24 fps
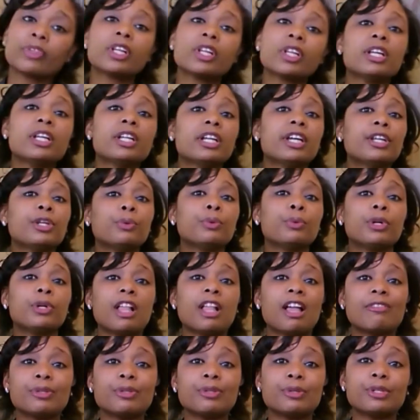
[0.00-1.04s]
Now you will have
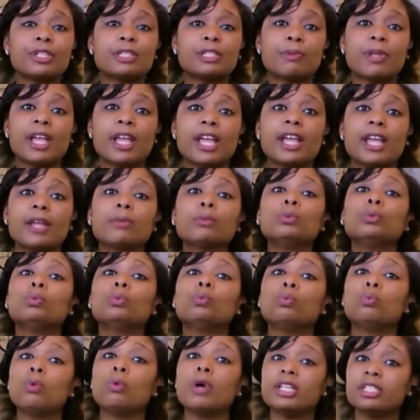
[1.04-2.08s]
to explain
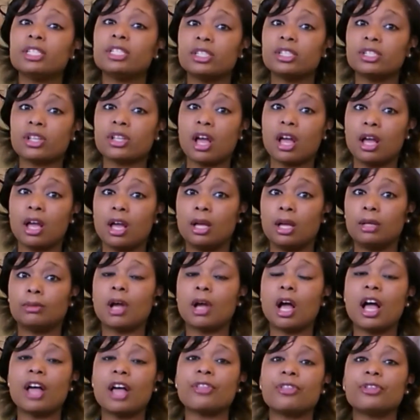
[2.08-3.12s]
what does
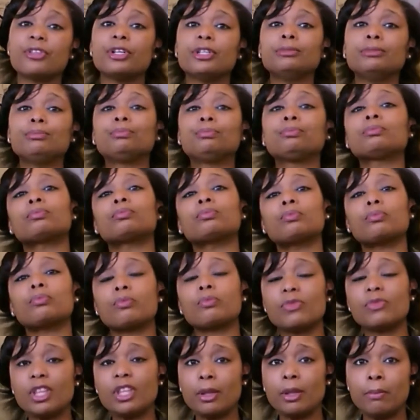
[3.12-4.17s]
author
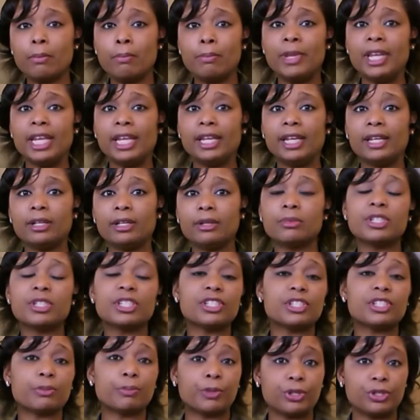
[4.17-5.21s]
mean, which is the
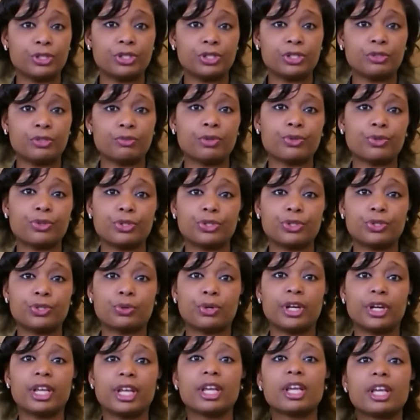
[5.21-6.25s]
person who wrote the
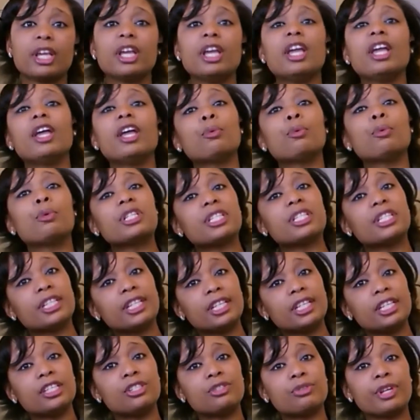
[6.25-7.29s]
story, and what does
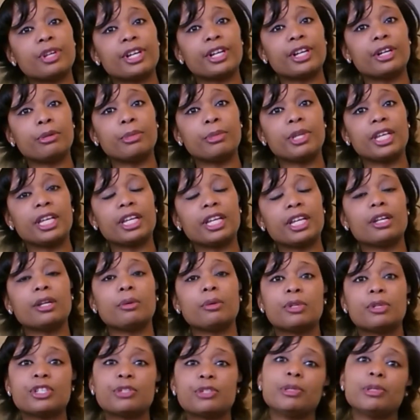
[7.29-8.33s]
illustrator mean,
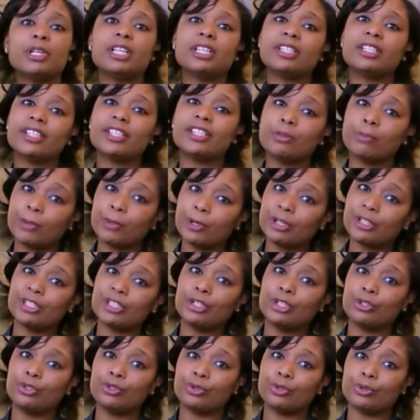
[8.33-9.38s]
which means the person who
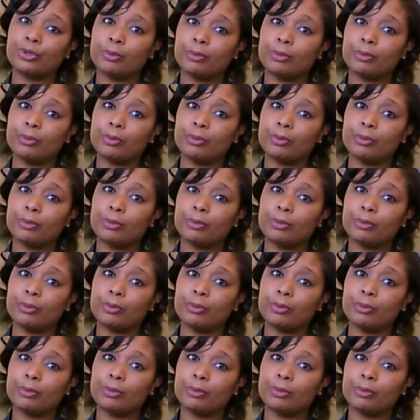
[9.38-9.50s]
drew the